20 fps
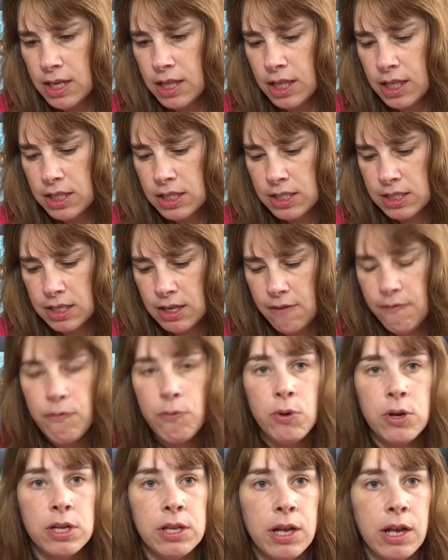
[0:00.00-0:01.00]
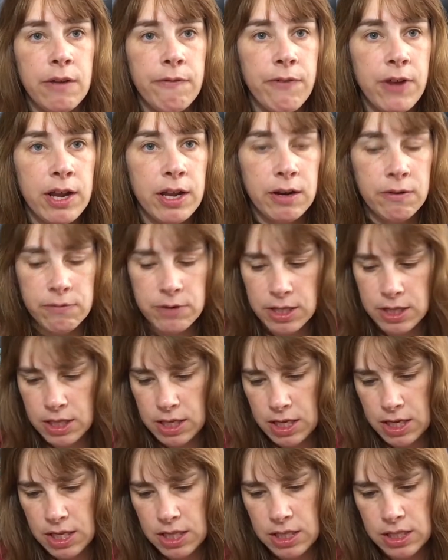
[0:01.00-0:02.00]
Let's see if what if I can read
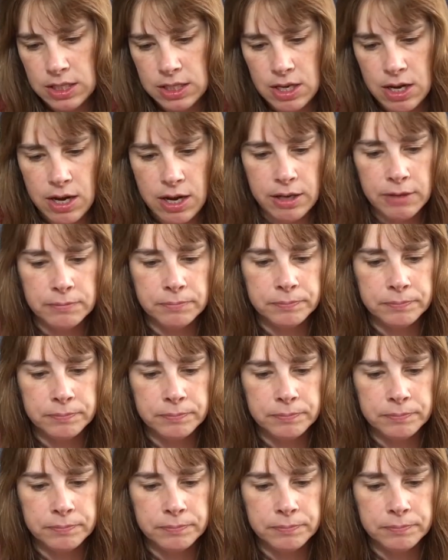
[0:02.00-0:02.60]
the inside.